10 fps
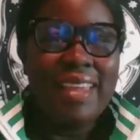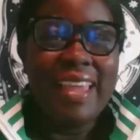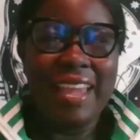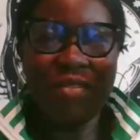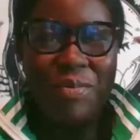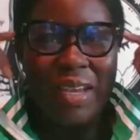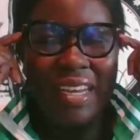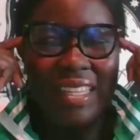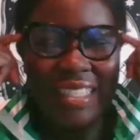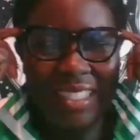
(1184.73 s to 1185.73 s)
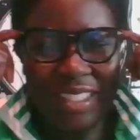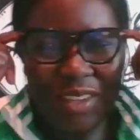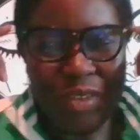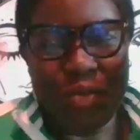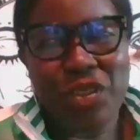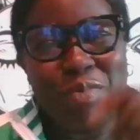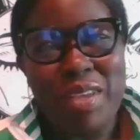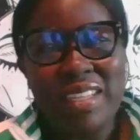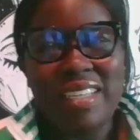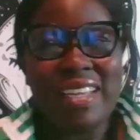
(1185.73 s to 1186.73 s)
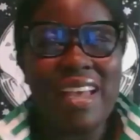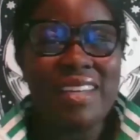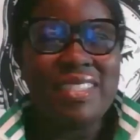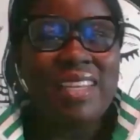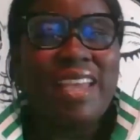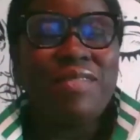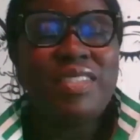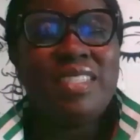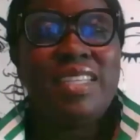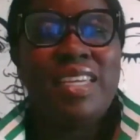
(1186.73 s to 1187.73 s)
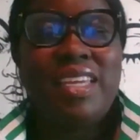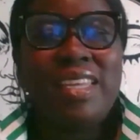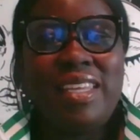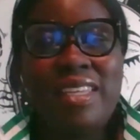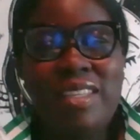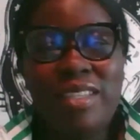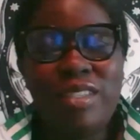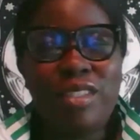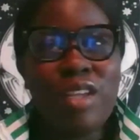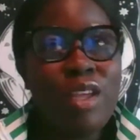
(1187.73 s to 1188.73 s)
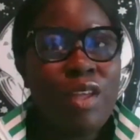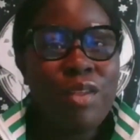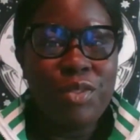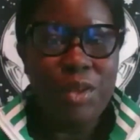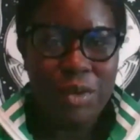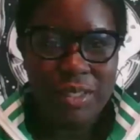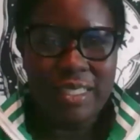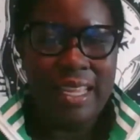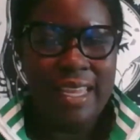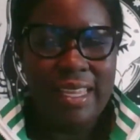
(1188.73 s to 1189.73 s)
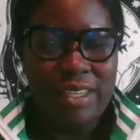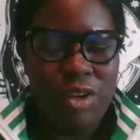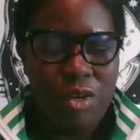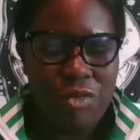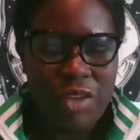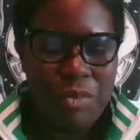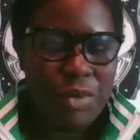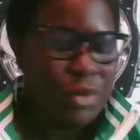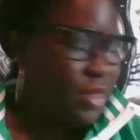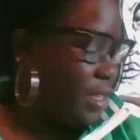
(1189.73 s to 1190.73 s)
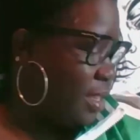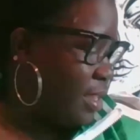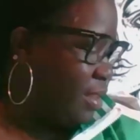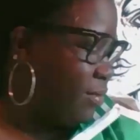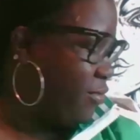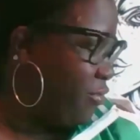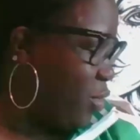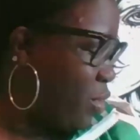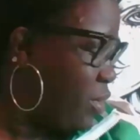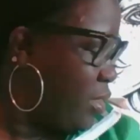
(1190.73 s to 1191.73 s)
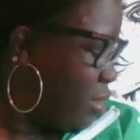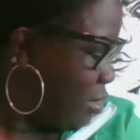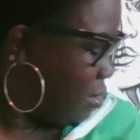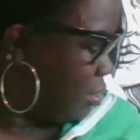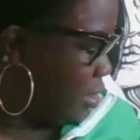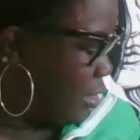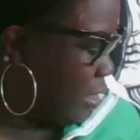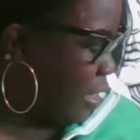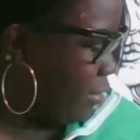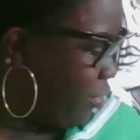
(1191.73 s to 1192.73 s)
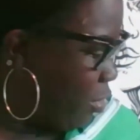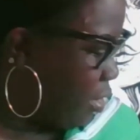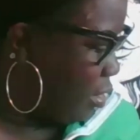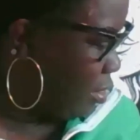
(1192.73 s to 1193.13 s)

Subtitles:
Hey everybody, this is Sonia with Melanin Goddess Life. Today is Thursday, November the 4th. Is the day the 4th?